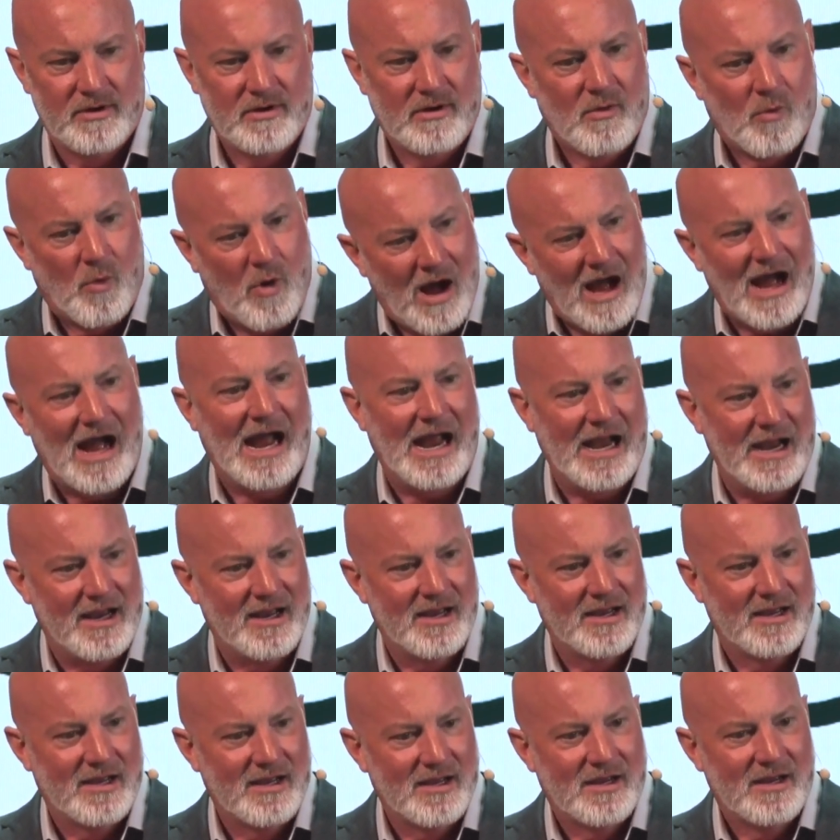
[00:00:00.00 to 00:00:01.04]
Why?
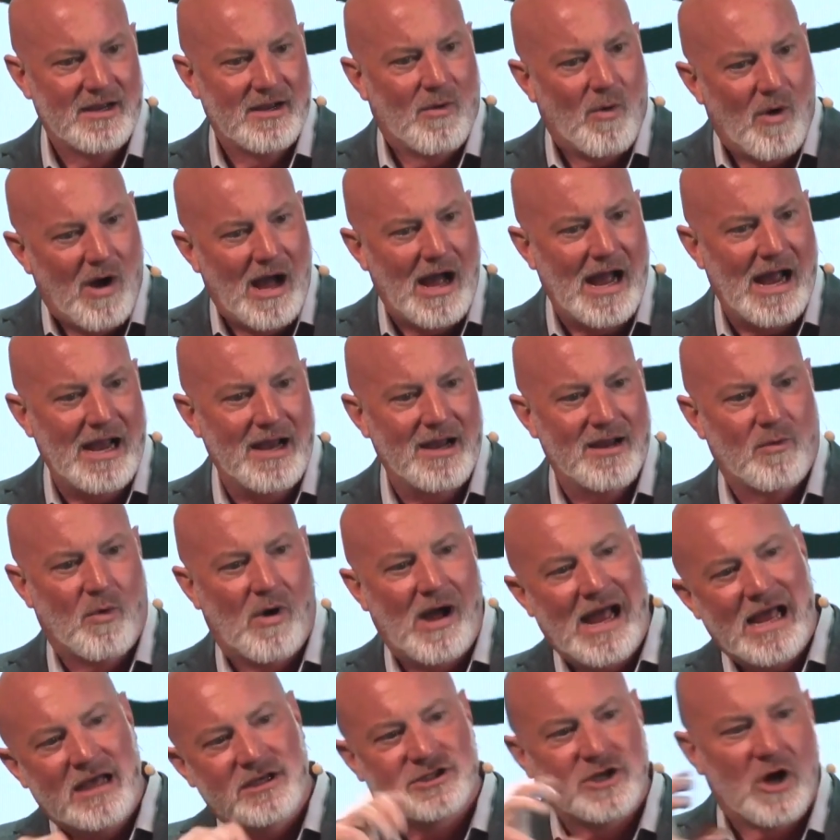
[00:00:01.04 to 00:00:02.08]
Why?
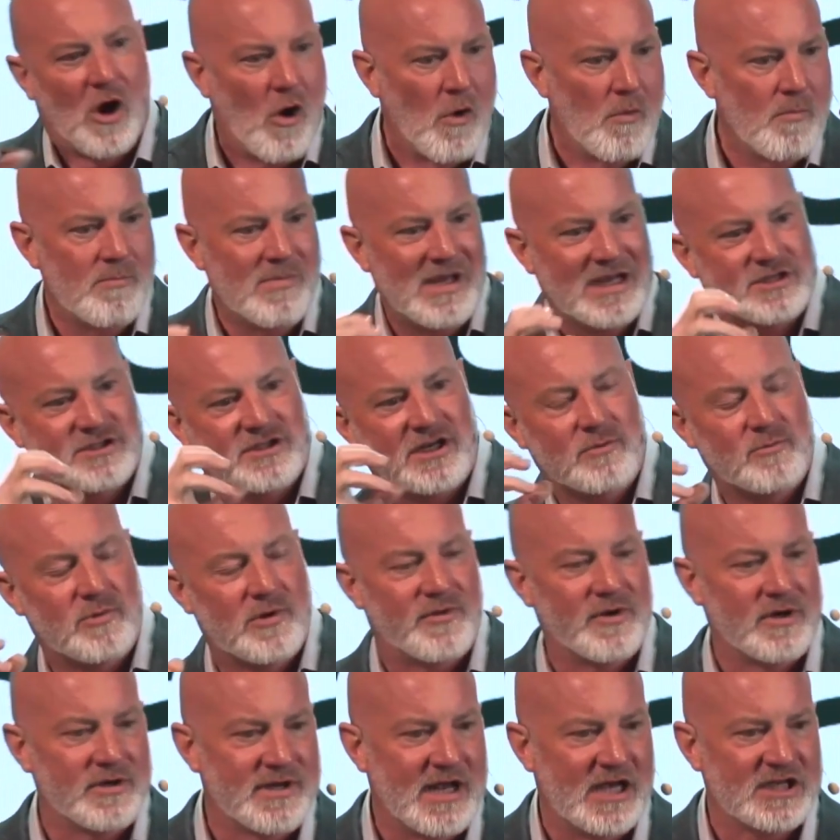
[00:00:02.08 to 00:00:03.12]
Why is hope mixed in with
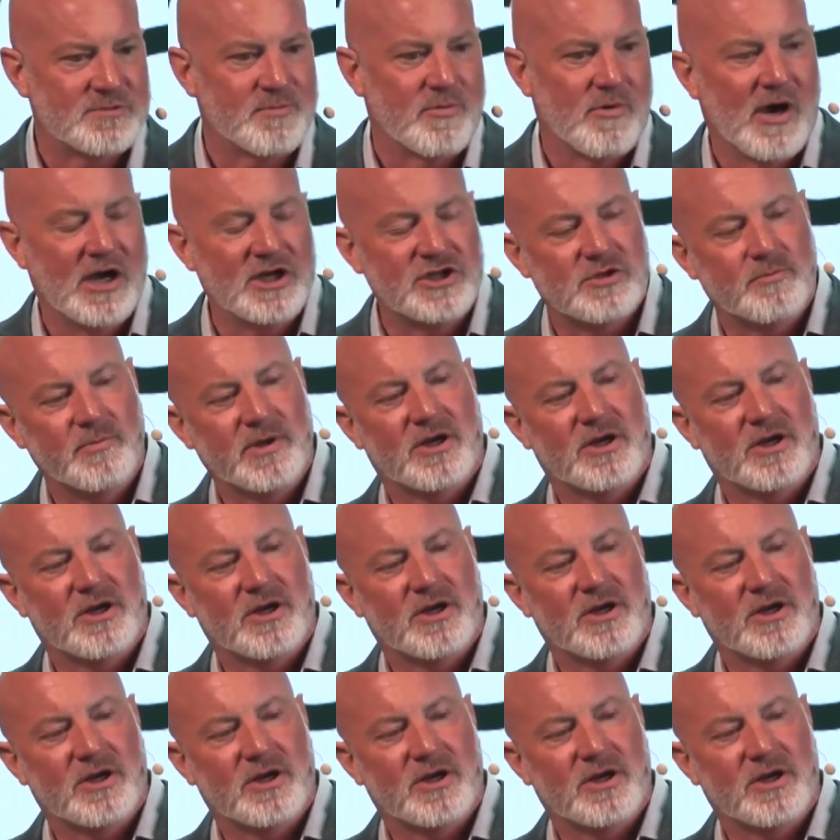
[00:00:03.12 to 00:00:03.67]
their desperation?